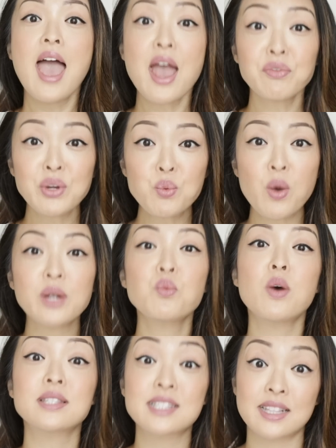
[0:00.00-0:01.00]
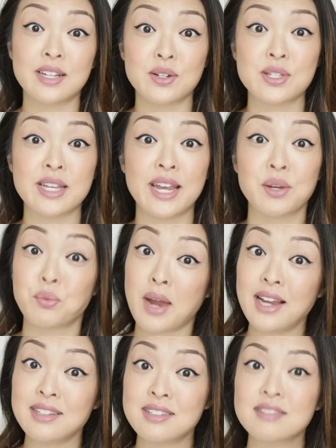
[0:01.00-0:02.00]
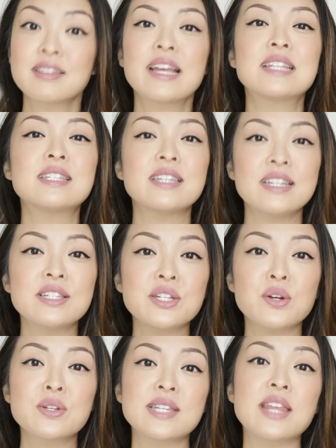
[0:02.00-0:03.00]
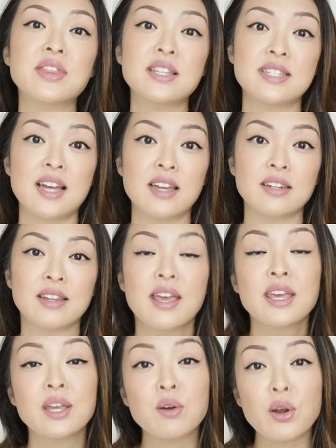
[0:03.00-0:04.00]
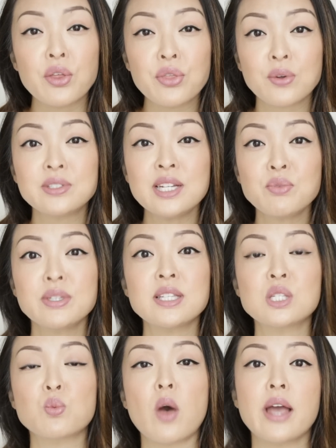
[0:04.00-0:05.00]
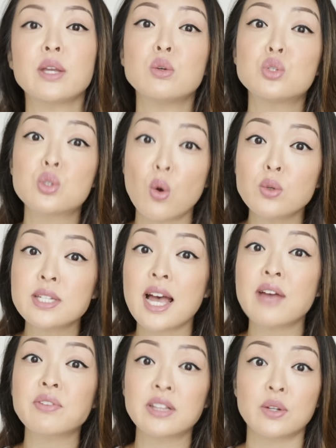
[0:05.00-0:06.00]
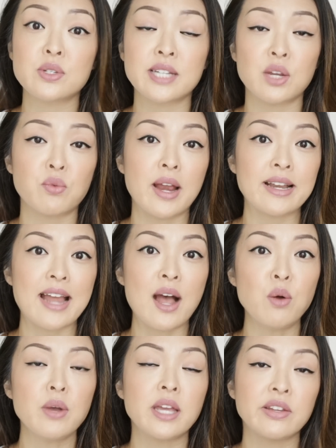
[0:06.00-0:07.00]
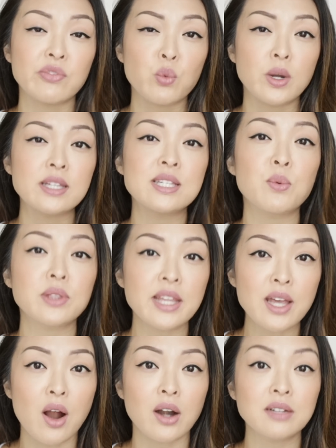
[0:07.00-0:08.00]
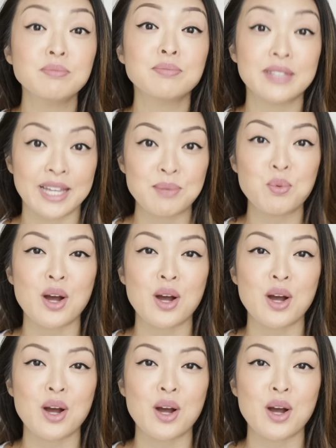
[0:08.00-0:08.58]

Everyone wants clear skin, right? It's easier said than done. Here are thirteen reasons why you don't have clear skin right now, and if you want to see what they are, keep